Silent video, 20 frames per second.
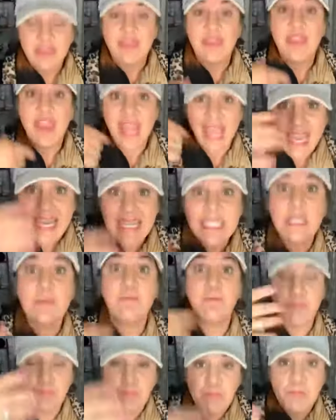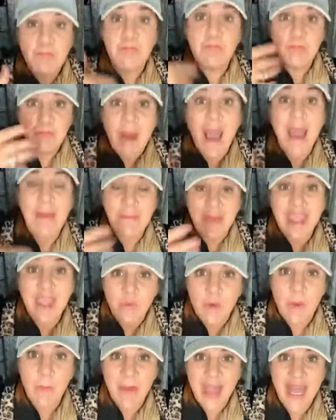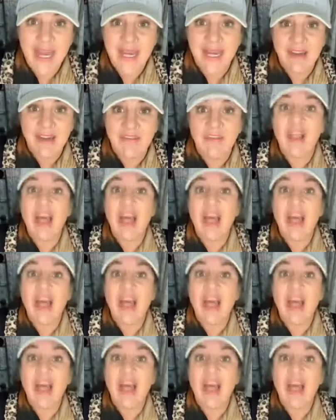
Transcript: is by being repetitive. Like